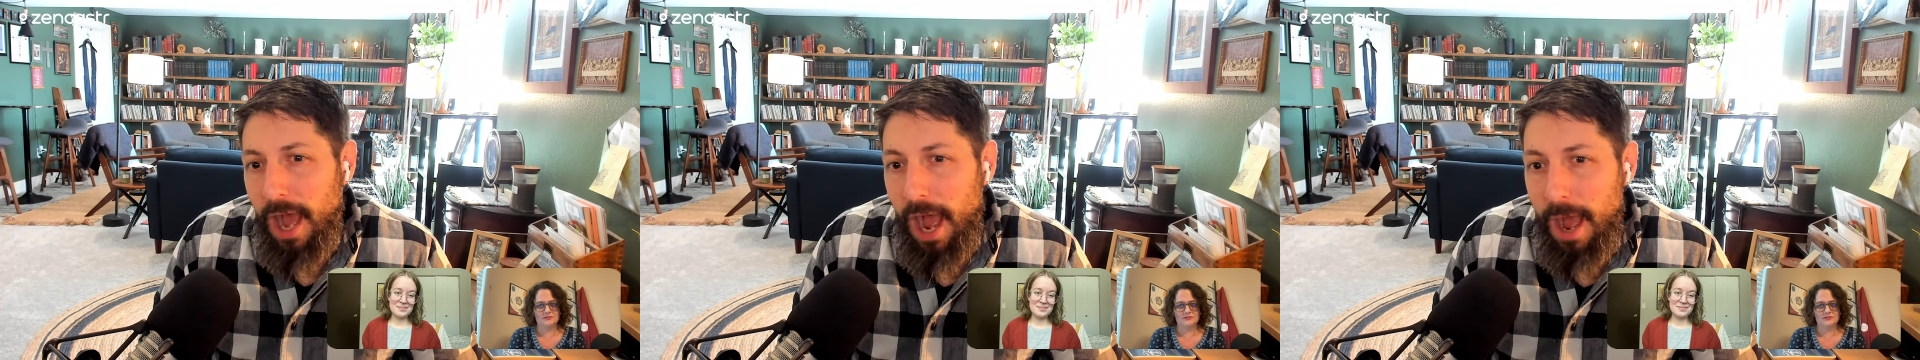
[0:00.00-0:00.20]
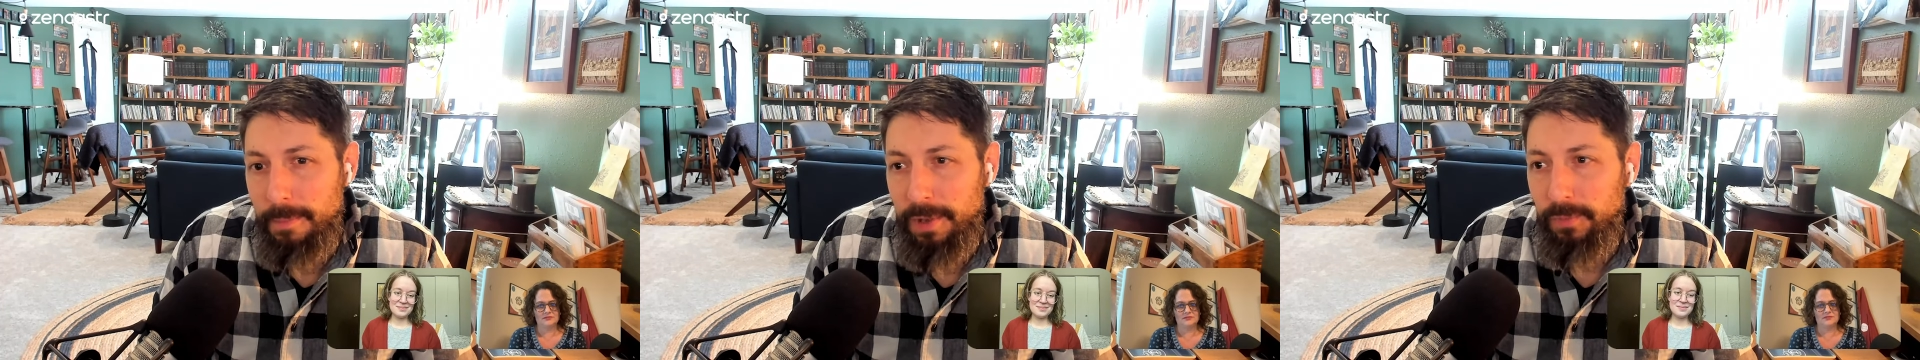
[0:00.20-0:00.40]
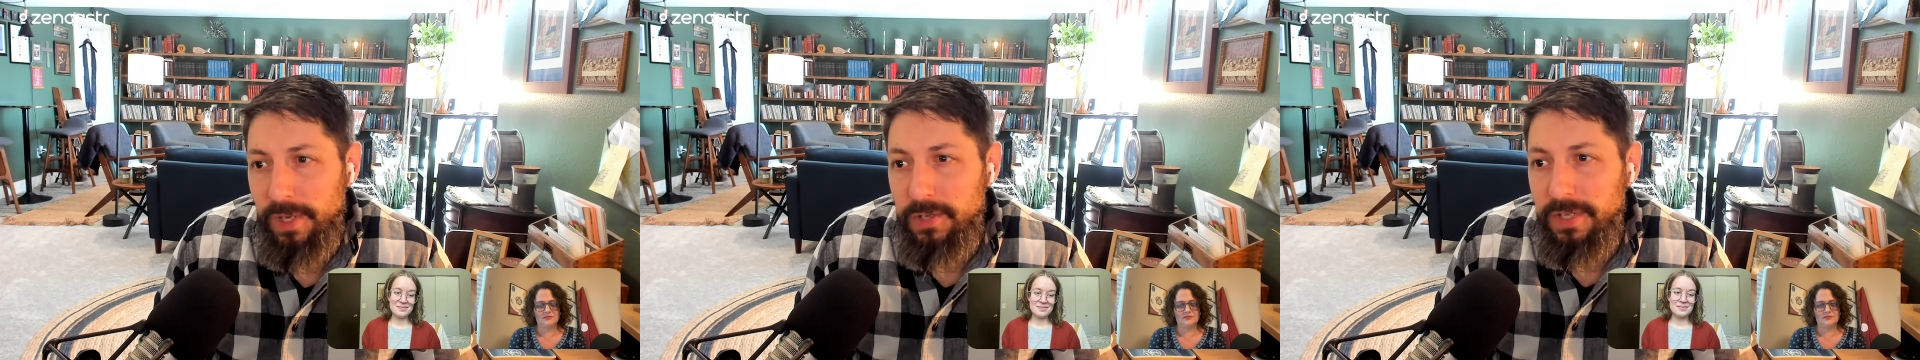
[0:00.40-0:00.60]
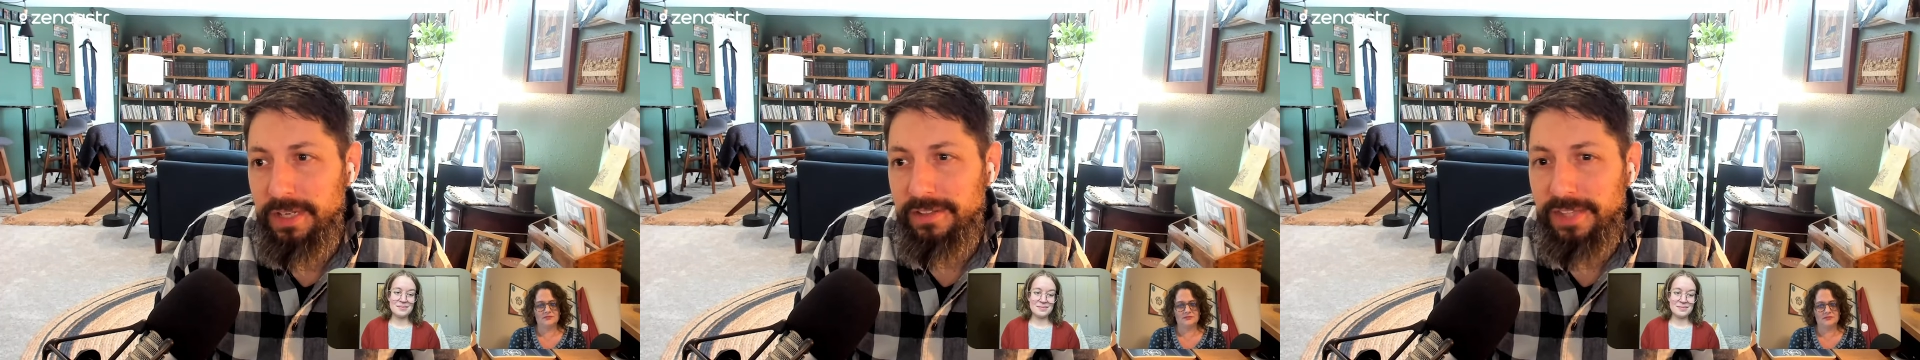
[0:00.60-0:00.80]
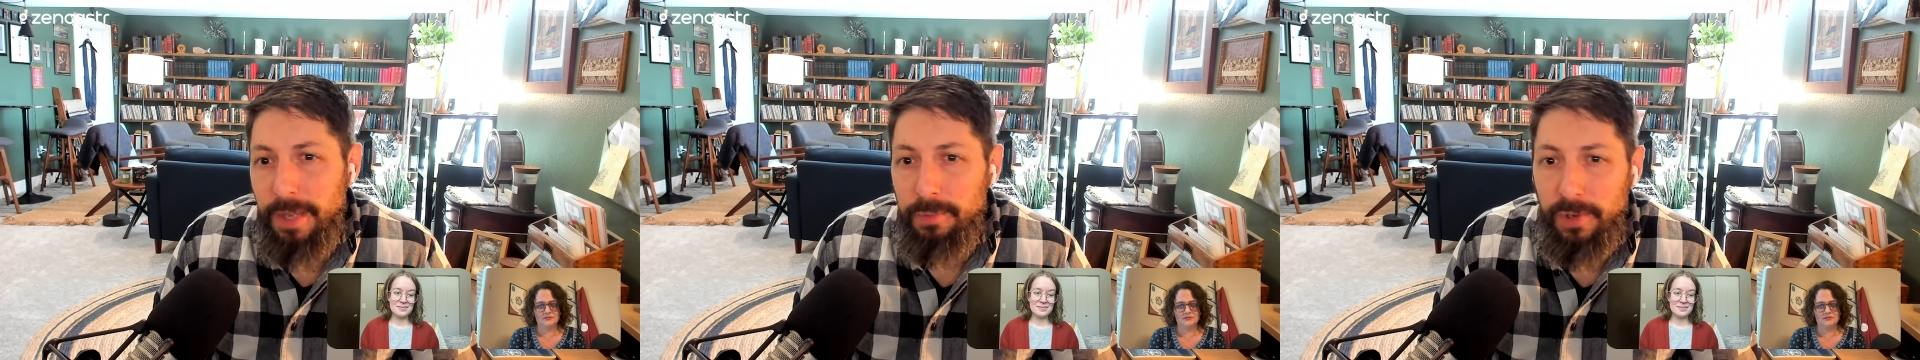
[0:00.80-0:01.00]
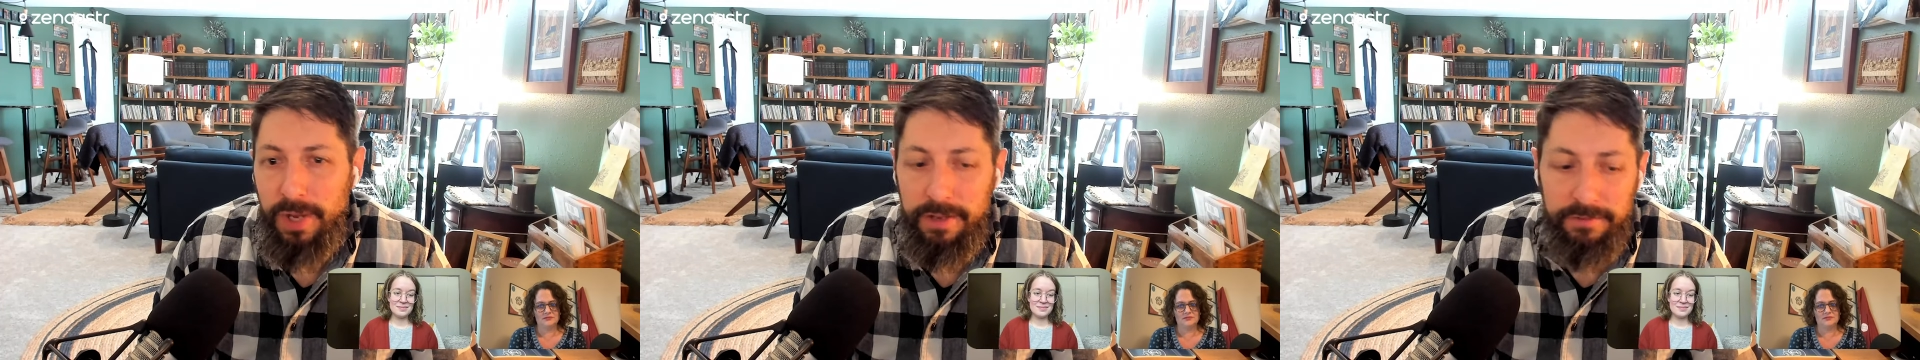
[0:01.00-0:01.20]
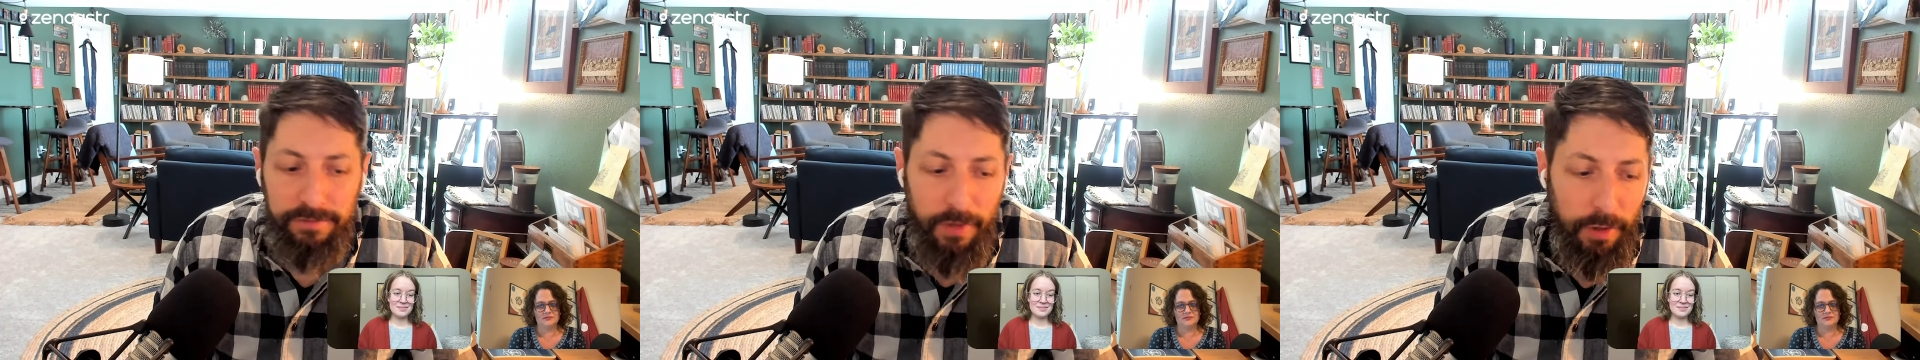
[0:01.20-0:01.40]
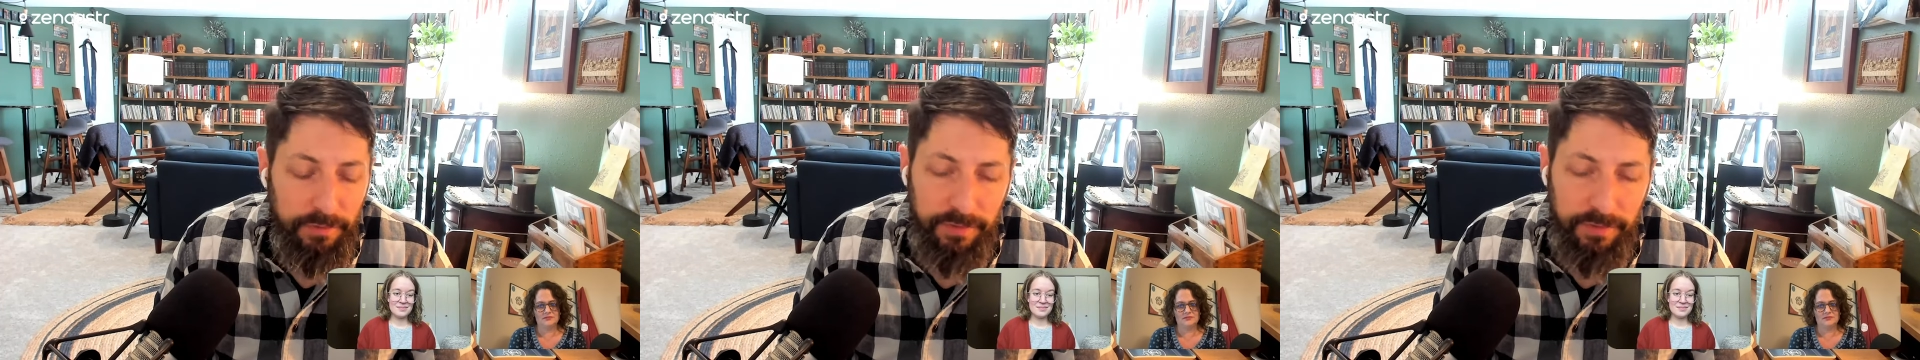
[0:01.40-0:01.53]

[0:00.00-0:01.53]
um, and when you can separate fault